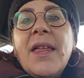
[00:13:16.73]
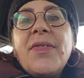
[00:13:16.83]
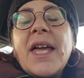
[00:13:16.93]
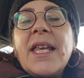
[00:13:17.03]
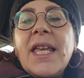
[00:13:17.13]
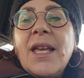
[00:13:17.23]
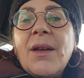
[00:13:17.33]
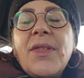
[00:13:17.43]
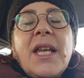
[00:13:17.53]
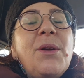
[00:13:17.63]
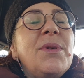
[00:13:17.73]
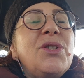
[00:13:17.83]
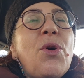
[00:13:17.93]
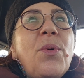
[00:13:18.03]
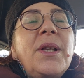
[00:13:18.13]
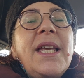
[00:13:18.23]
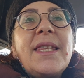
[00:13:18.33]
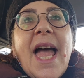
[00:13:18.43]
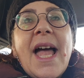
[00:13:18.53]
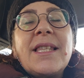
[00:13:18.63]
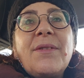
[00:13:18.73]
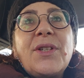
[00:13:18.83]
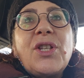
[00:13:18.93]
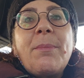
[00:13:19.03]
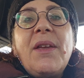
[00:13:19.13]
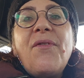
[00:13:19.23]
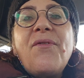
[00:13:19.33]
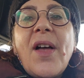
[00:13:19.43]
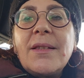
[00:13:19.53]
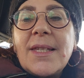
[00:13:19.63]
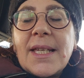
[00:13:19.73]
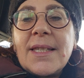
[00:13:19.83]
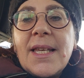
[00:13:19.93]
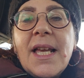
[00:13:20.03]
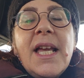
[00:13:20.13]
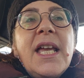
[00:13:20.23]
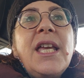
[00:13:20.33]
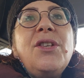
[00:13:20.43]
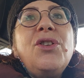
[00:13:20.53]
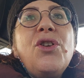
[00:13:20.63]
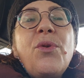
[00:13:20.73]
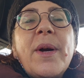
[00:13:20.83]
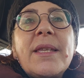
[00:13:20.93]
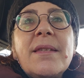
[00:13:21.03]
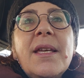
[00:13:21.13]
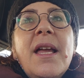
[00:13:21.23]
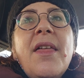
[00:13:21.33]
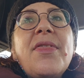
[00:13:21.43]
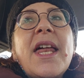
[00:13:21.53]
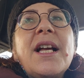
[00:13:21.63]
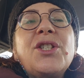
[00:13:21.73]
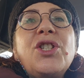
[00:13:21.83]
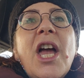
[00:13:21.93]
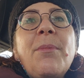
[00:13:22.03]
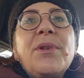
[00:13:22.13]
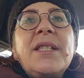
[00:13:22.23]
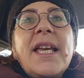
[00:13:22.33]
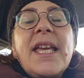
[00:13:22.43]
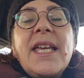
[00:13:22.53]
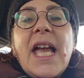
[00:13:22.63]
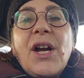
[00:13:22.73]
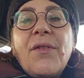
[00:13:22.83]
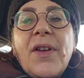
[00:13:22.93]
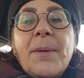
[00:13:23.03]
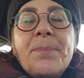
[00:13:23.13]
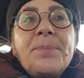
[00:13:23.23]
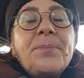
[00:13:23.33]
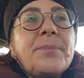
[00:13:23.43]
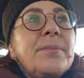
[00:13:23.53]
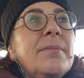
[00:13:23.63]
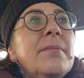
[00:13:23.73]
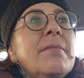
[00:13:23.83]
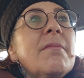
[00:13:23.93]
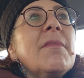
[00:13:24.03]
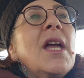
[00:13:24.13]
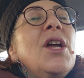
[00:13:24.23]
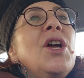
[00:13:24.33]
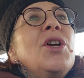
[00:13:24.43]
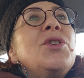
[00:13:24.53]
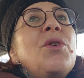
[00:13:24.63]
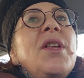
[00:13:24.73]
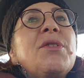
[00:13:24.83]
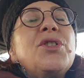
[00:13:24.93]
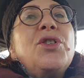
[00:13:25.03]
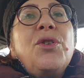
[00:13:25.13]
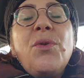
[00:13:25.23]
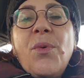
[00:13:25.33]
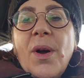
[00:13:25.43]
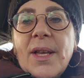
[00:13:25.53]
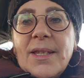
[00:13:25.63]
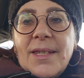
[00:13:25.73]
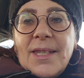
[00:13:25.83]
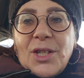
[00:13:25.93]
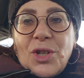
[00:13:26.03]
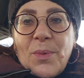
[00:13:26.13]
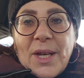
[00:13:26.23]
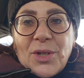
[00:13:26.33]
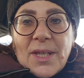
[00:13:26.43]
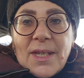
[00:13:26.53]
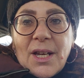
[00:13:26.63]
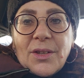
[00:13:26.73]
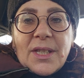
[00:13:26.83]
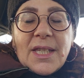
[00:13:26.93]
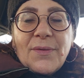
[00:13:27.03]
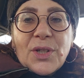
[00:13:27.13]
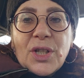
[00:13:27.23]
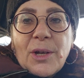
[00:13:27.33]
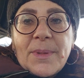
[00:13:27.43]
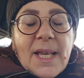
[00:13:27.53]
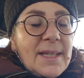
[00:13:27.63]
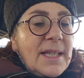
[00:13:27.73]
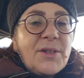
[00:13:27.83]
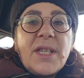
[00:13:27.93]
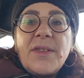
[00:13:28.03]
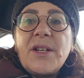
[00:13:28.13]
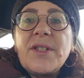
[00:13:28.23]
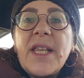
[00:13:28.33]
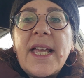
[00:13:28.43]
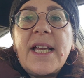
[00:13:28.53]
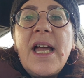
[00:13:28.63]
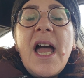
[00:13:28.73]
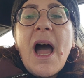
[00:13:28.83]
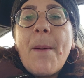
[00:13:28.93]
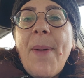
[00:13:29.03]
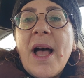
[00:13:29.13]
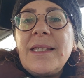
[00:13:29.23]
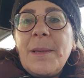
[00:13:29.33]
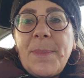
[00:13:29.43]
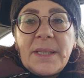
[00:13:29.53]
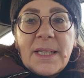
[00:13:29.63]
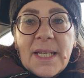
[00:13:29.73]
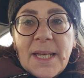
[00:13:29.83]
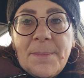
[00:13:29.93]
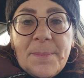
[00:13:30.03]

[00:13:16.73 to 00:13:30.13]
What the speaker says: that he was totally in the hands of Hashem. He felt it. He knew it, that Hashem was taking care of him. So there's 2 situations here. Nesivos Shalom says there's like a possibility.